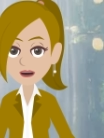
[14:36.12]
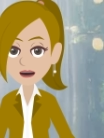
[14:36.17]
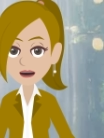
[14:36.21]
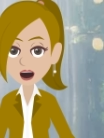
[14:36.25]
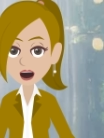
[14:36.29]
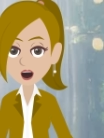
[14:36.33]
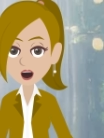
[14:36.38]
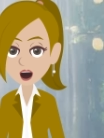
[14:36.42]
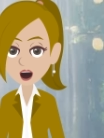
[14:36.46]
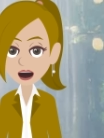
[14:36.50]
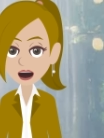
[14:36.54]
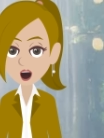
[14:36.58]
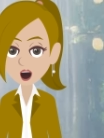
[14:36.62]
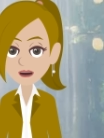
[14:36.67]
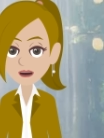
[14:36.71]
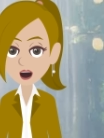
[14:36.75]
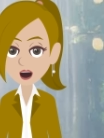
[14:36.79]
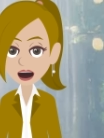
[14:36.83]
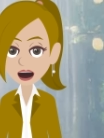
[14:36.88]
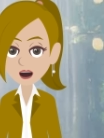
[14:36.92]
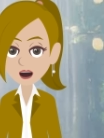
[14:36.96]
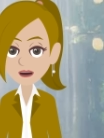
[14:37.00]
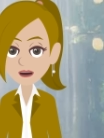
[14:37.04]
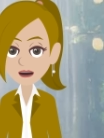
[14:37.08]
What a nice
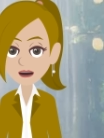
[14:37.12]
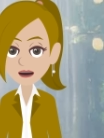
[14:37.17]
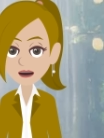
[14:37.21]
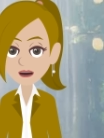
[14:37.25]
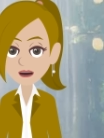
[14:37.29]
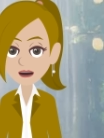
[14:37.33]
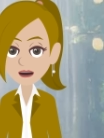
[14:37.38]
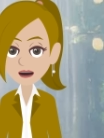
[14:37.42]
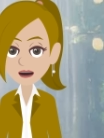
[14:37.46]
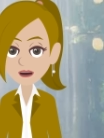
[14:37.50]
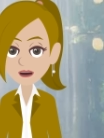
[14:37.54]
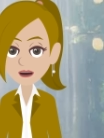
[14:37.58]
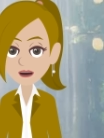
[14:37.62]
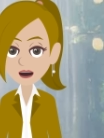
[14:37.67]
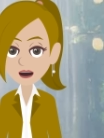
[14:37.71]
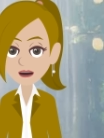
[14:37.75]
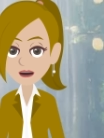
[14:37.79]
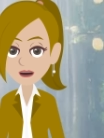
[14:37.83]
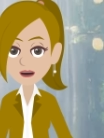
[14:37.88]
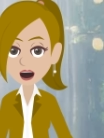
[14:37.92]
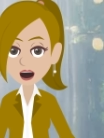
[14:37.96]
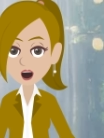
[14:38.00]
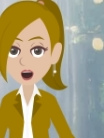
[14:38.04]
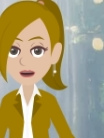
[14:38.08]
day.
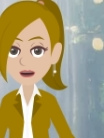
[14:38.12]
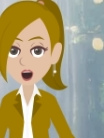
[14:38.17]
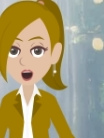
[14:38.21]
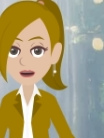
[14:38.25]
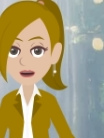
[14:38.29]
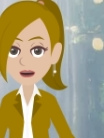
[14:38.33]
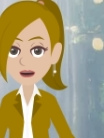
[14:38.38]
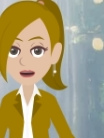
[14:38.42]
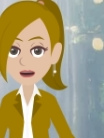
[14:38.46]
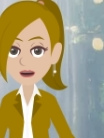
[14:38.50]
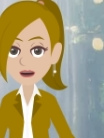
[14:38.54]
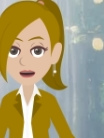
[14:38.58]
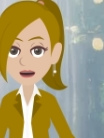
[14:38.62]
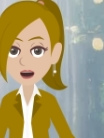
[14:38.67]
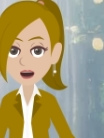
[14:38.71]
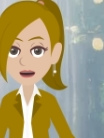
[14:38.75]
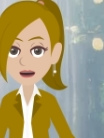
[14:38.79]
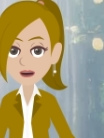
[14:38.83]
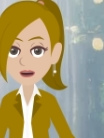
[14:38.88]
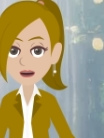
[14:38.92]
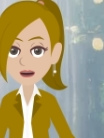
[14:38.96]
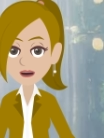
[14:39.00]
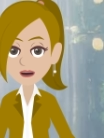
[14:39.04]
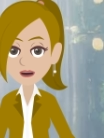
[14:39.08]
Very good.
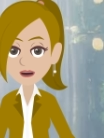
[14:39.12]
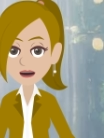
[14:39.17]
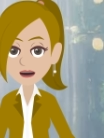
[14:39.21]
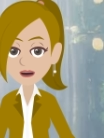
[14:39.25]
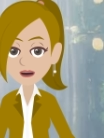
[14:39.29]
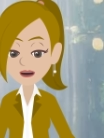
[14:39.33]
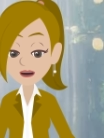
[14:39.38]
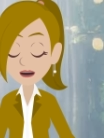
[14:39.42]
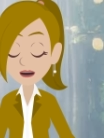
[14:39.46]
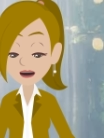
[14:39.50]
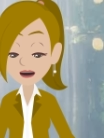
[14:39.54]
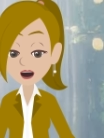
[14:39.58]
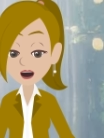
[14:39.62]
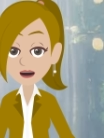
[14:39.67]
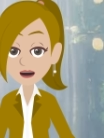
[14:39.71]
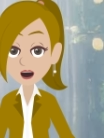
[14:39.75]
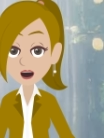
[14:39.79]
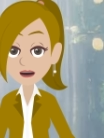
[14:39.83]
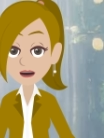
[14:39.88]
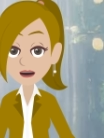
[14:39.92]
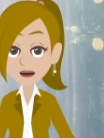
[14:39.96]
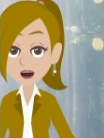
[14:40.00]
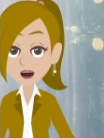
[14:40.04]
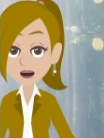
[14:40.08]

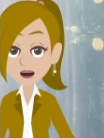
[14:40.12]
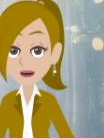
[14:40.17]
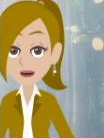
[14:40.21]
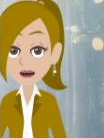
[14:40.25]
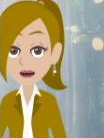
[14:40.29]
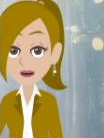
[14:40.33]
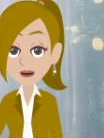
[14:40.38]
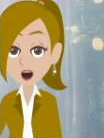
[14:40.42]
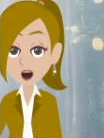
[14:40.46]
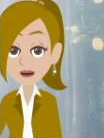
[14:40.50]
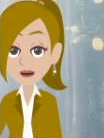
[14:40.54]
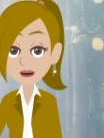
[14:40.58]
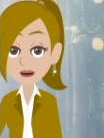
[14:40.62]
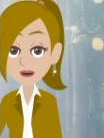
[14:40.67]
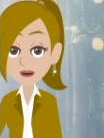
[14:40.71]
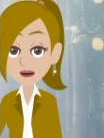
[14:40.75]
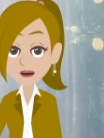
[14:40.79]
Yeah. yeah.